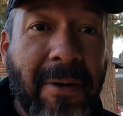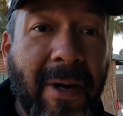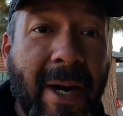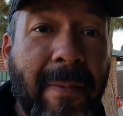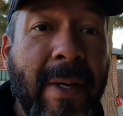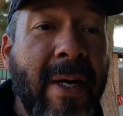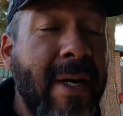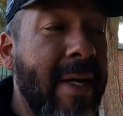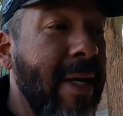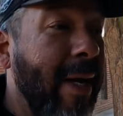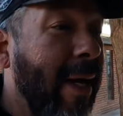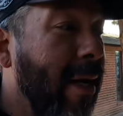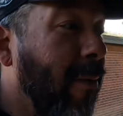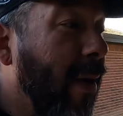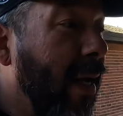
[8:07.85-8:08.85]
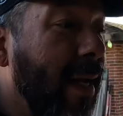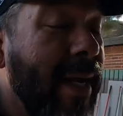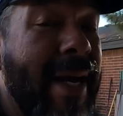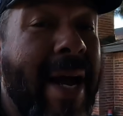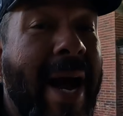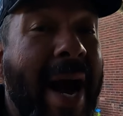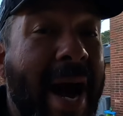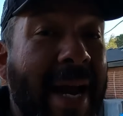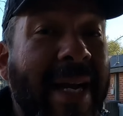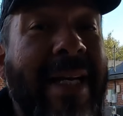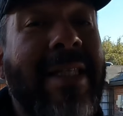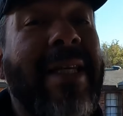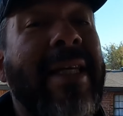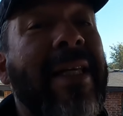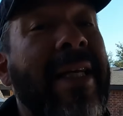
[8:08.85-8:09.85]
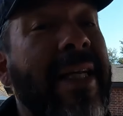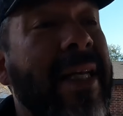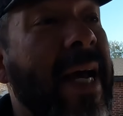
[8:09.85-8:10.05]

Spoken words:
crap. Anyway, I get to clean